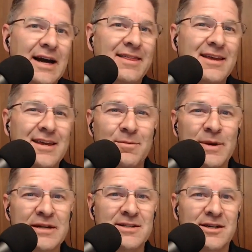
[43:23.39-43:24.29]
I think in
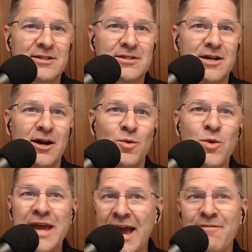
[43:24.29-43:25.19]
business uh,
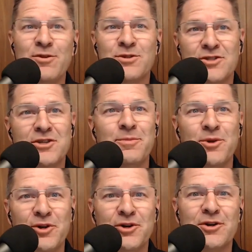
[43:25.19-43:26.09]
we have those
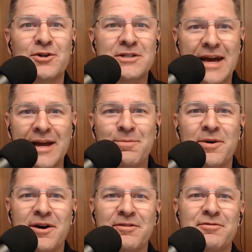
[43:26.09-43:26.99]
similar
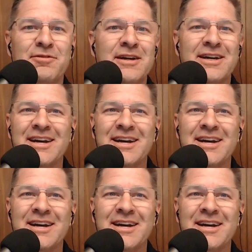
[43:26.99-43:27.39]
type of